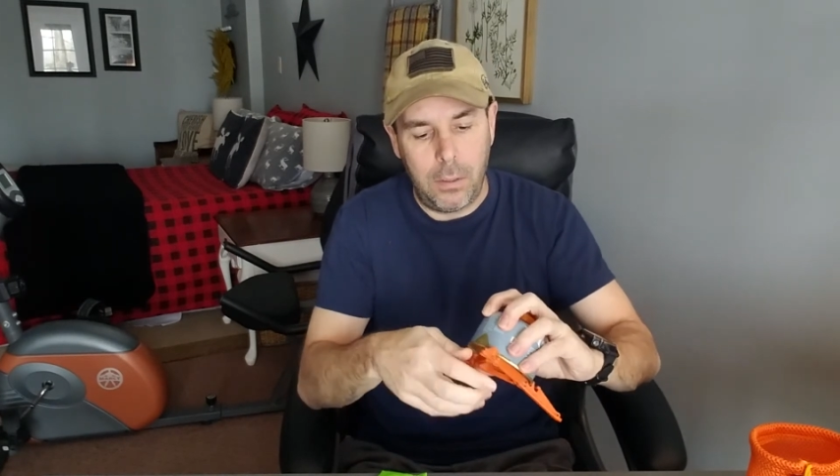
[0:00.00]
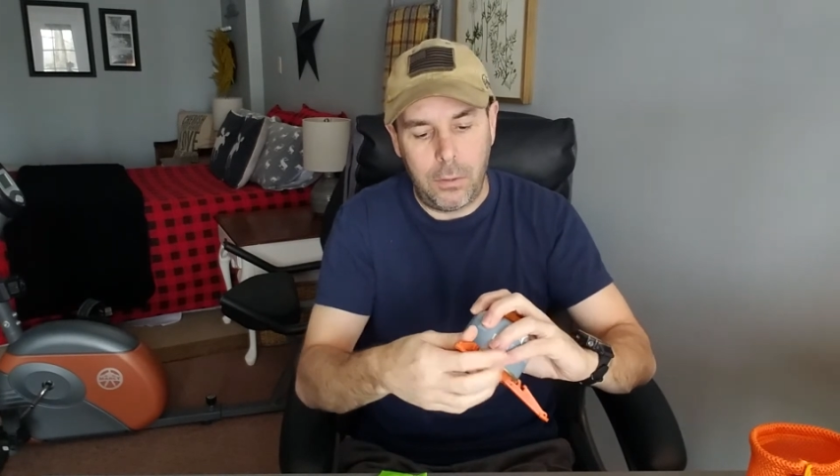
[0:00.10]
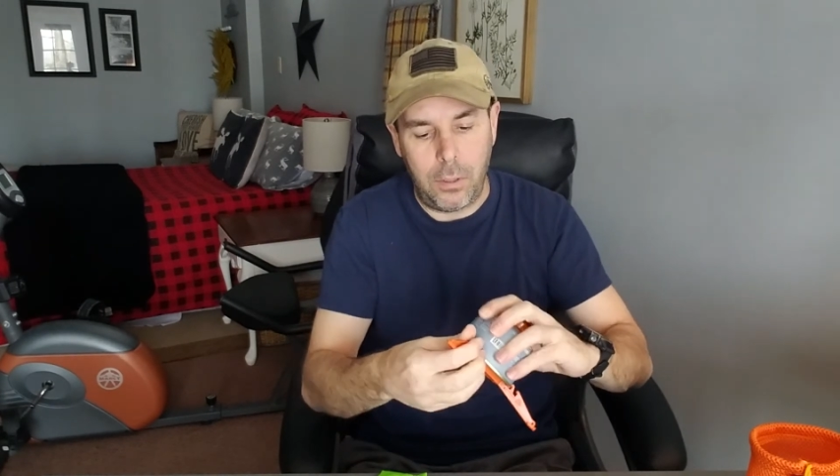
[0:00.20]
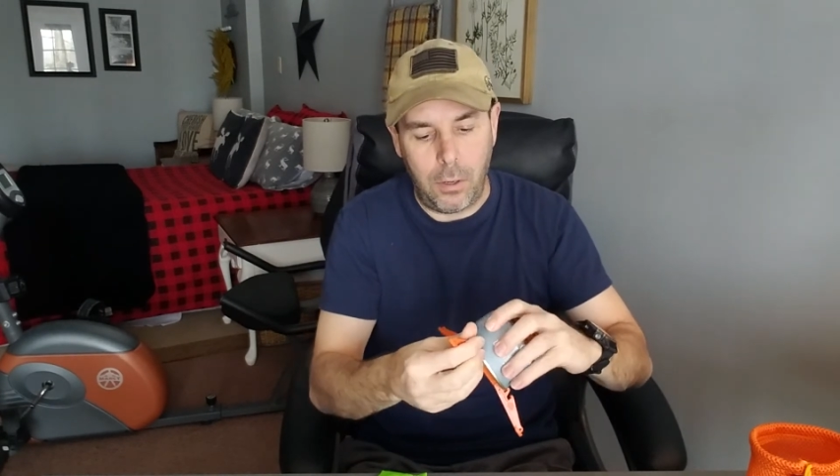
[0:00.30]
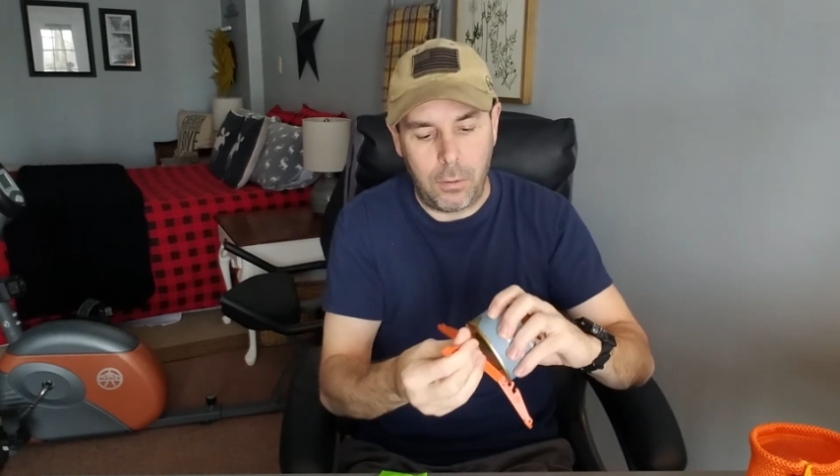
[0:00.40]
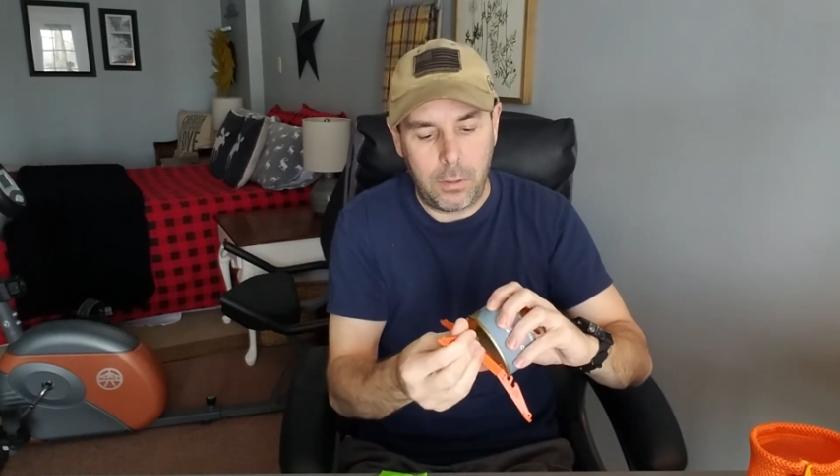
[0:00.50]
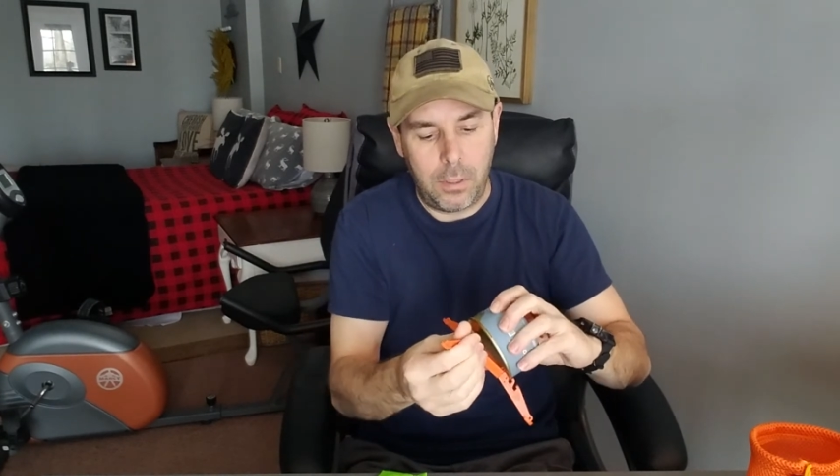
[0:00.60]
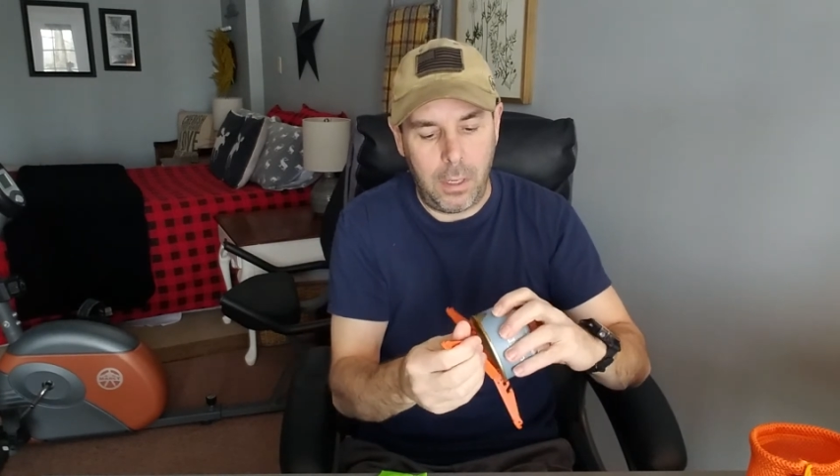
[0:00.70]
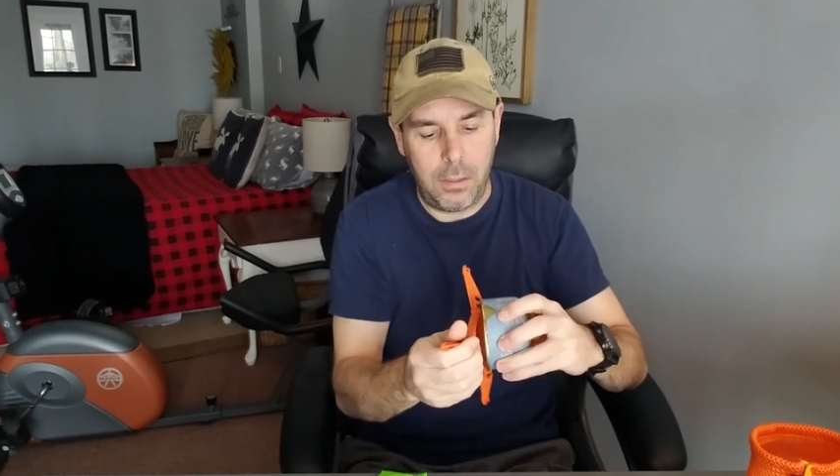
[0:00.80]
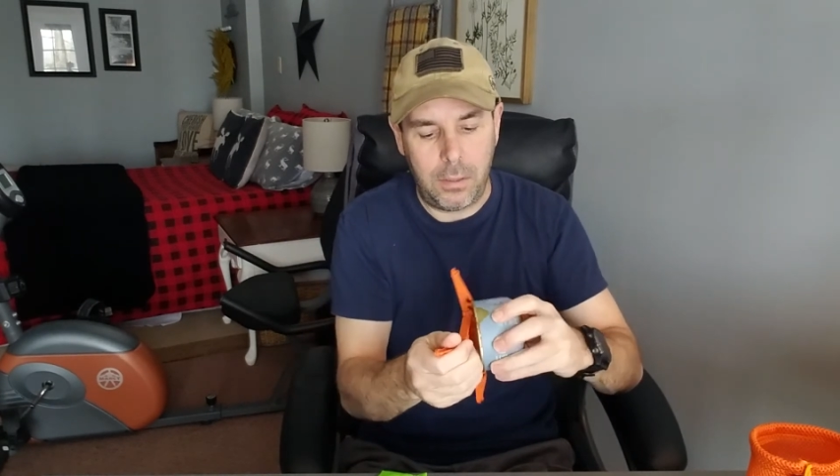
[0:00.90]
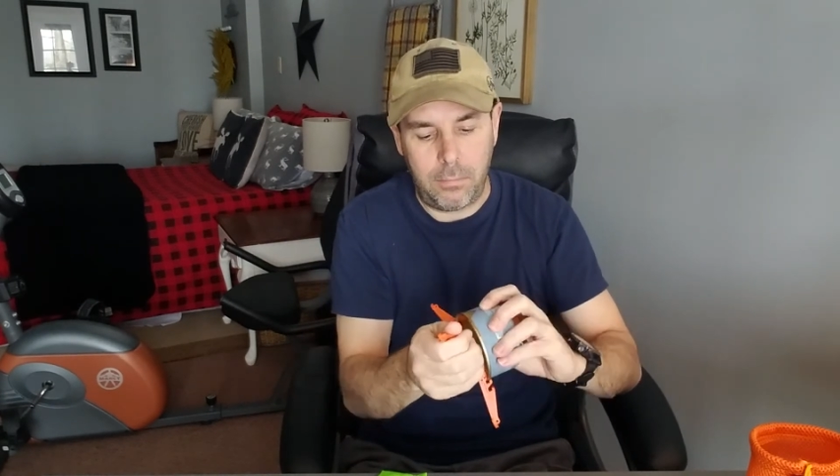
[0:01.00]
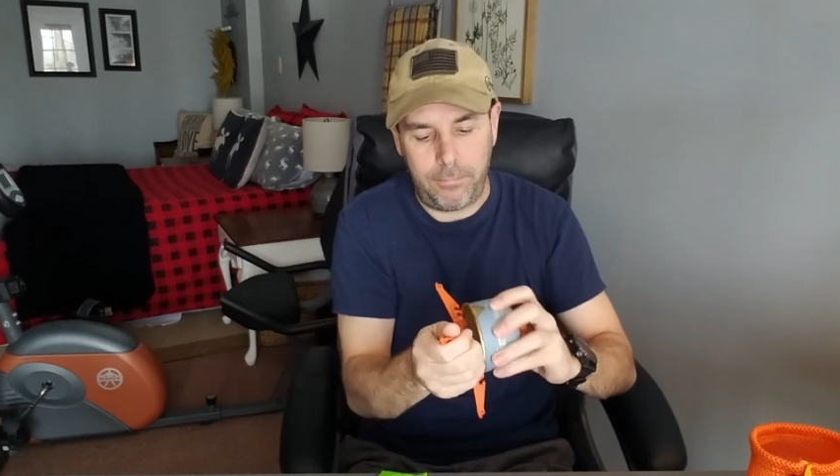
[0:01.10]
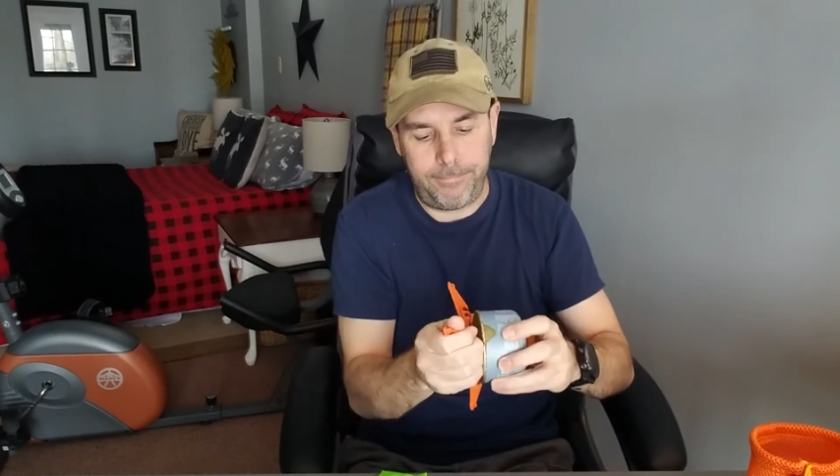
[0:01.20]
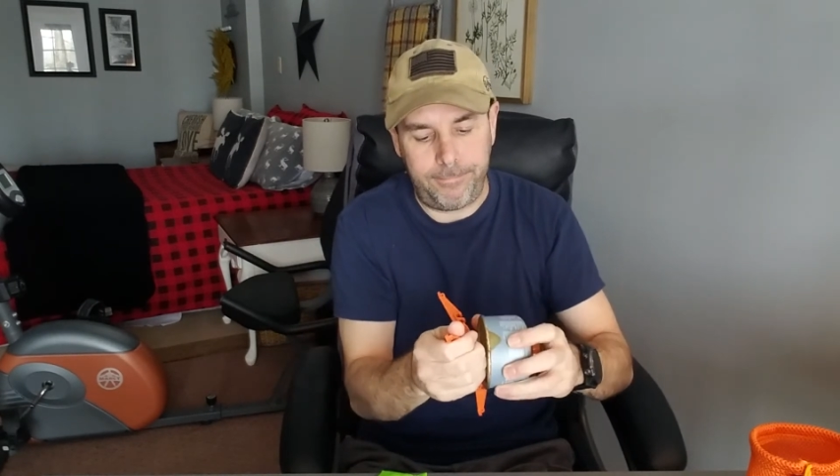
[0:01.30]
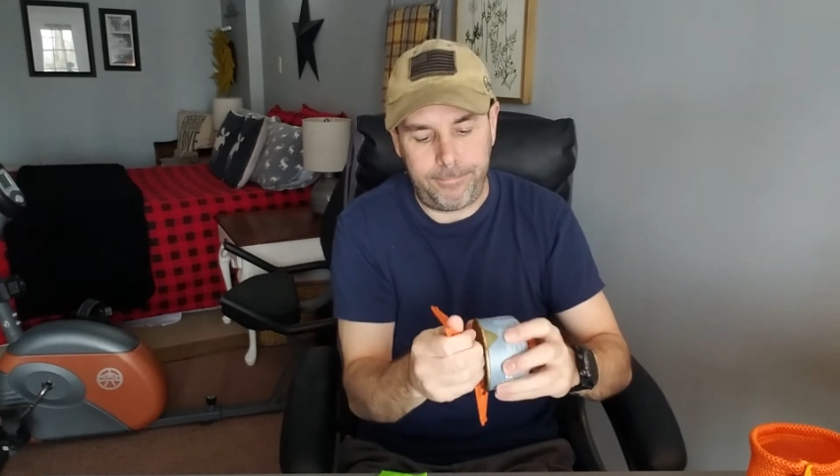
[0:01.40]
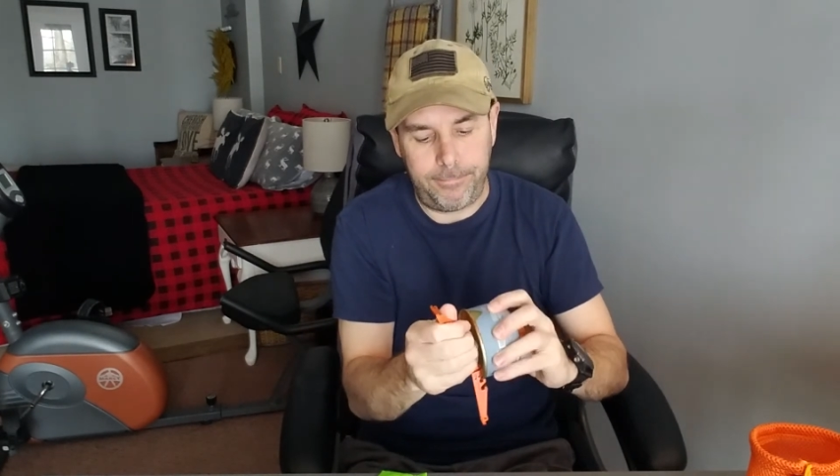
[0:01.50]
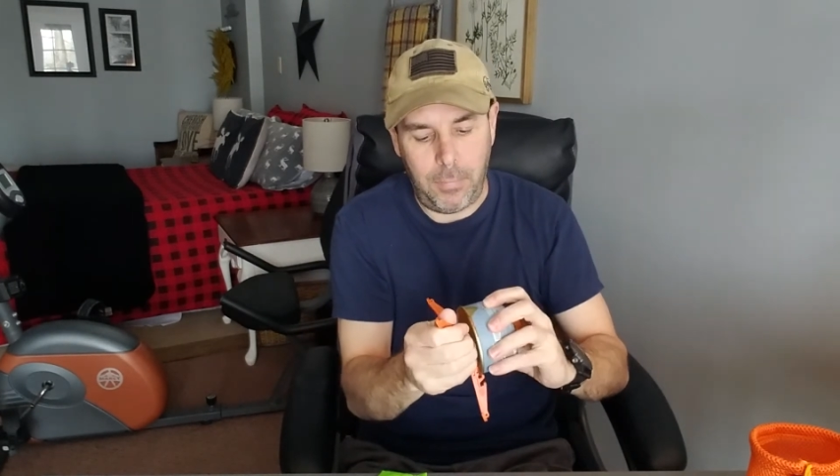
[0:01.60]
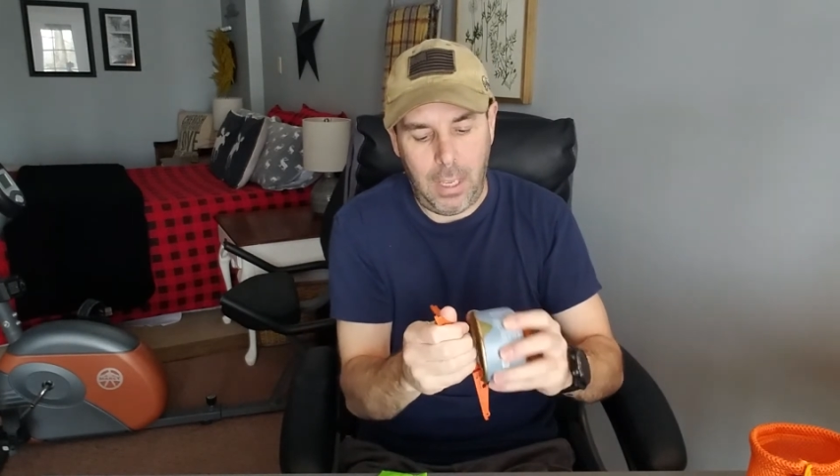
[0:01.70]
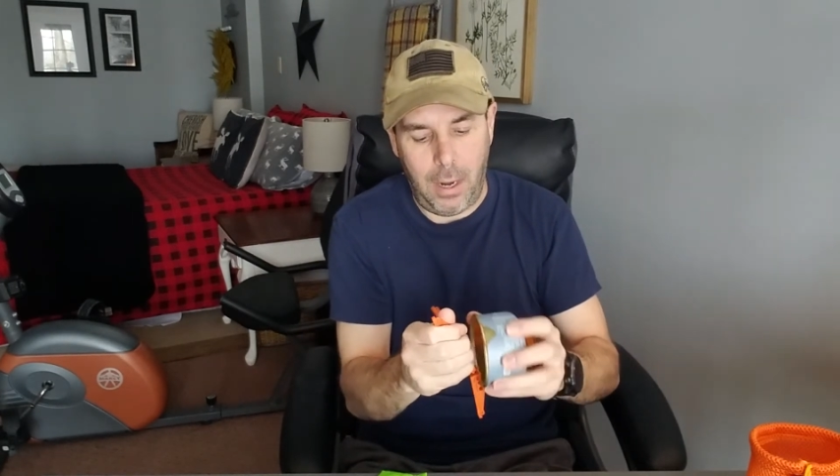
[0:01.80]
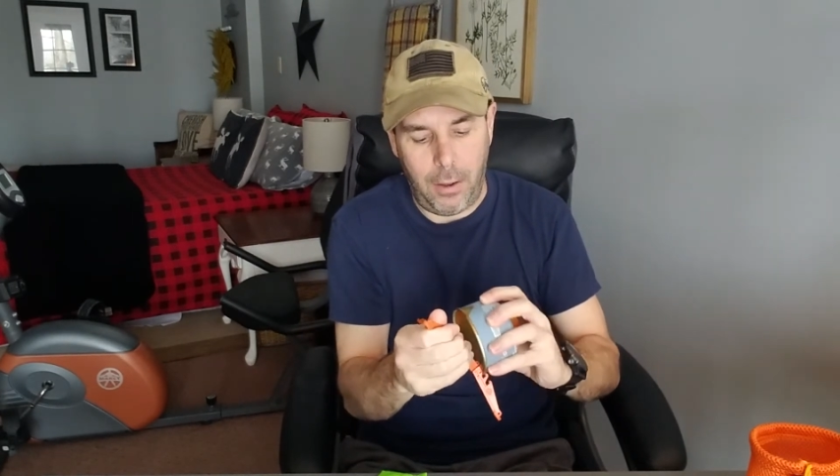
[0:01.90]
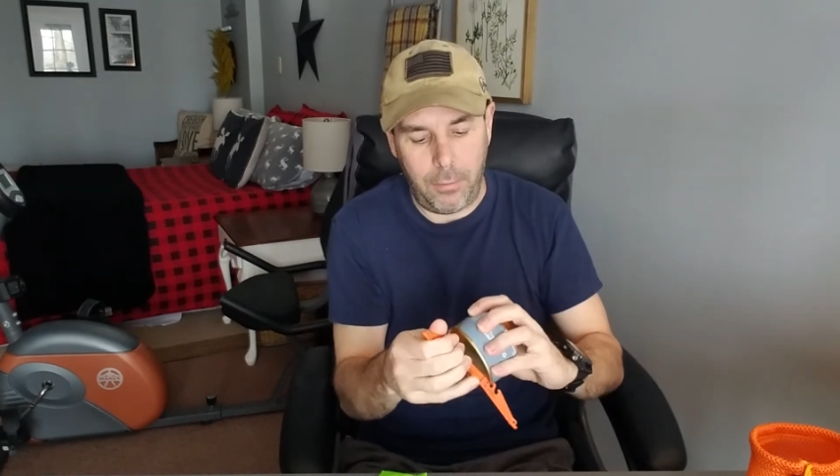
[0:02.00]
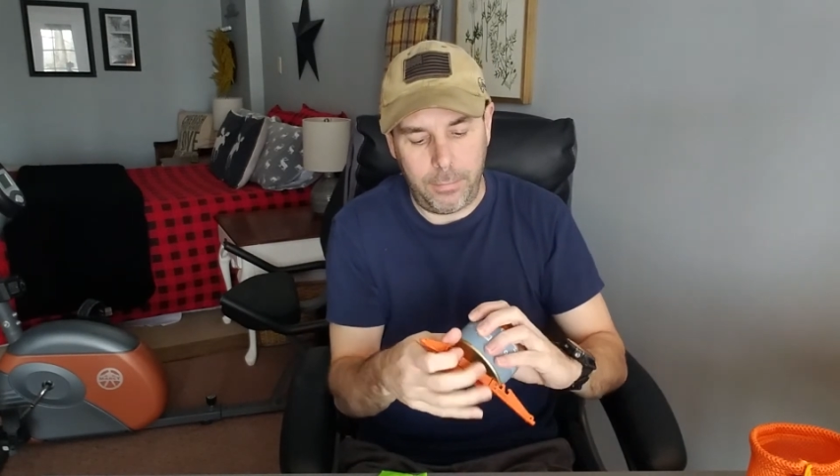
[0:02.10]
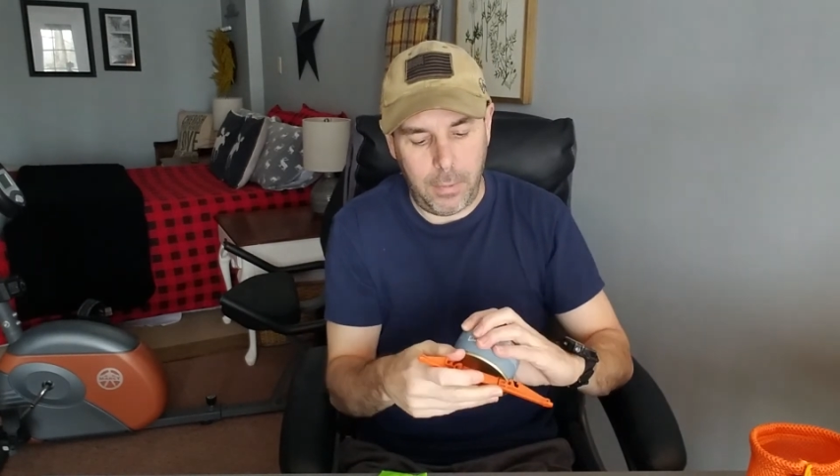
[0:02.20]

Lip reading: So it's you know,